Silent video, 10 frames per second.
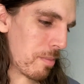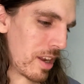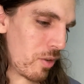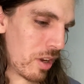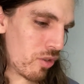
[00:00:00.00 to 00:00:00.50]

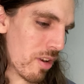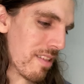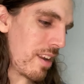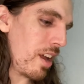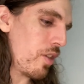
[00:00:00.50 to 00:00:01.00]
made you
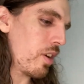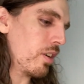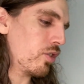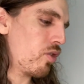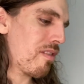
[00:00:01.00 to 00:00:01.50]
interested in other
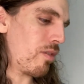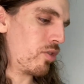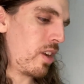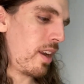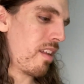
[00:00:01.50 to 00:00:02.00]
cultures or
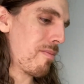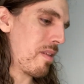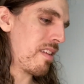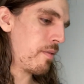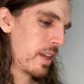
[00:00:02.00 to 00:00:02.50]
China
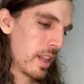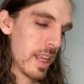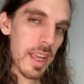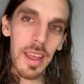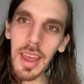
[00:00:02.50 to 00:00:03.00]

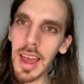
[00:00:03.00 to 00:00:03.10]
specifically?